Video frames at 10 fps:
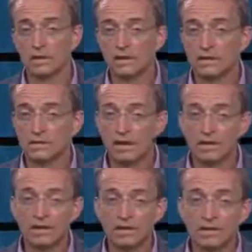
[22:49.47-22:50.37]

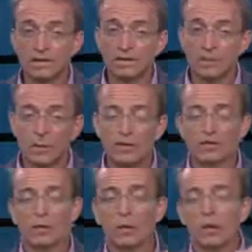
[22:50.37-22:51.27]
Secondly, we have
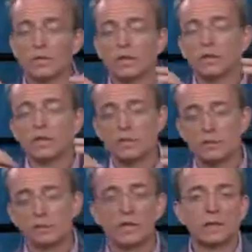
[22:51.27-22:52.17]
to work more
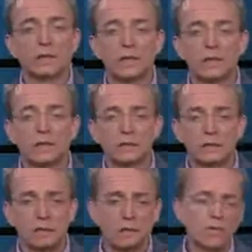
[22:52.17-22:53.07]
deeply with the
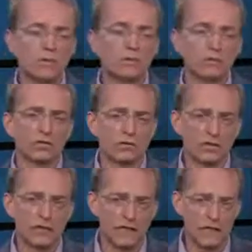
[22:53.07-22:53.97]

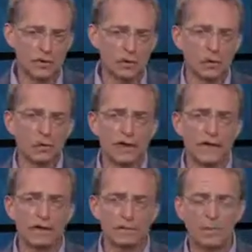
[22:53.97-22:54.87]
ecosystem and
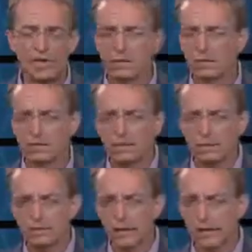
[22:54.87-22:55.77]
integrating and making all of the
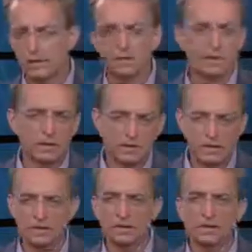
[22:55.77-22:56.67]
management, the
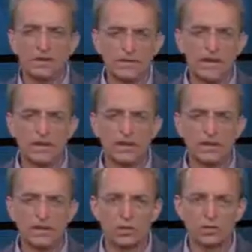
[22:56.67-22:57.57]
testing, the
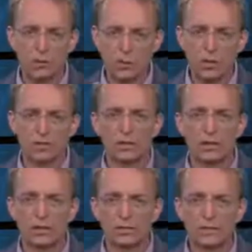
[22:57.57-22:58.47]
validation, the
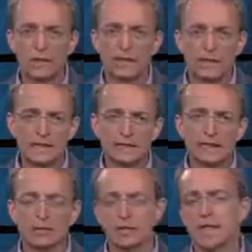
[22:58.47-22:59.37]
workflows
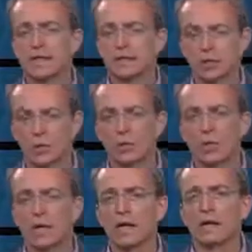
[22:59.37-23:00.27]
standardized,
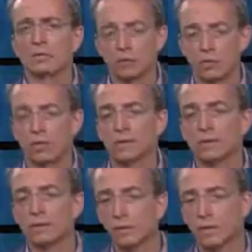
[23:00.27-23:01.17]
integrated, and
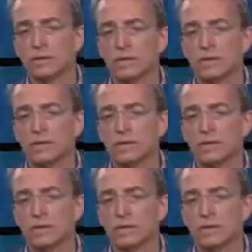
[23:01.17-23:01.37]
proven with those